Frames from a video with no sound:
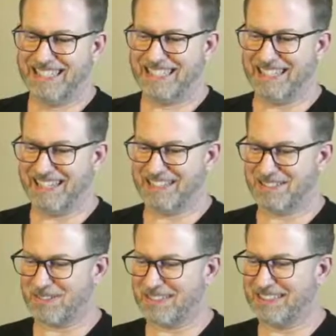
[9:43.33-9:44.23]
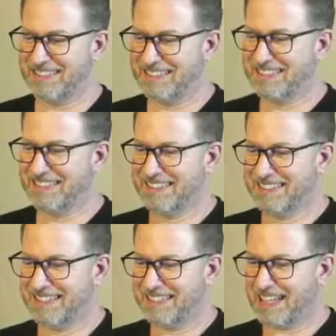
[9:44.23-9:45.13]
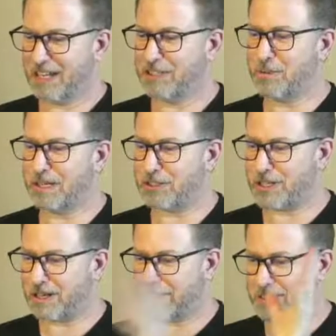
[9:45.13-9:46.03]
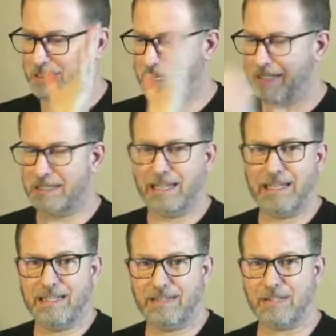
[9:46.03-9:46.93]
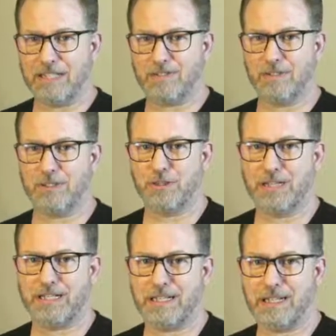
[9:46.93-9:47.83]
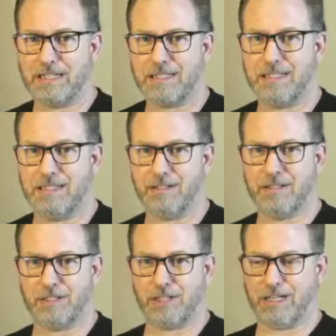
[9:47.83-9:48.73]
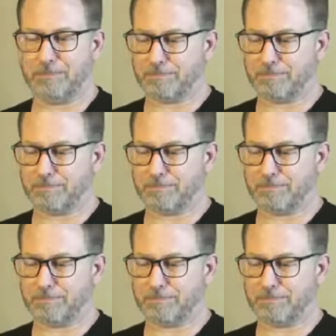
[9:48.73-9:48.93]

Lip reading: Yeah, that's right. I do want to shout out to Dan. Hey, thanks for joining today. I see you there in the chat.